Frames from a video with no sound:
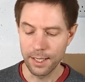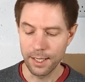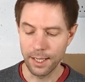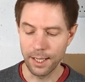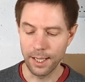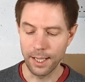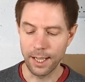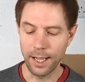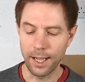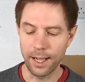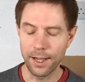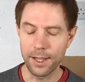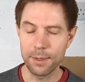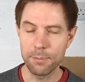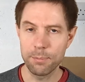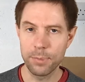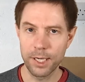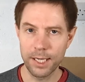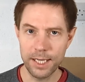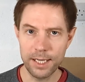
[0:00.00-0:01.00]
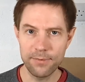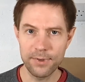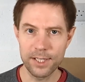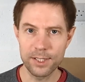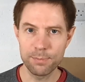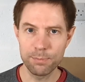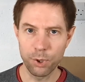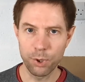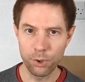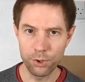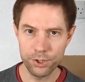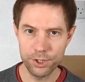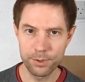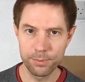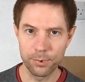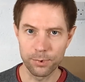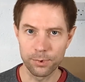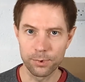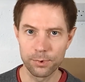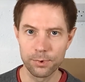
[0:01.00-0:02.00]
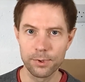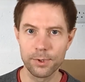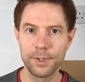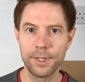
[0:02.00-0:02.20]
I believe it's possible,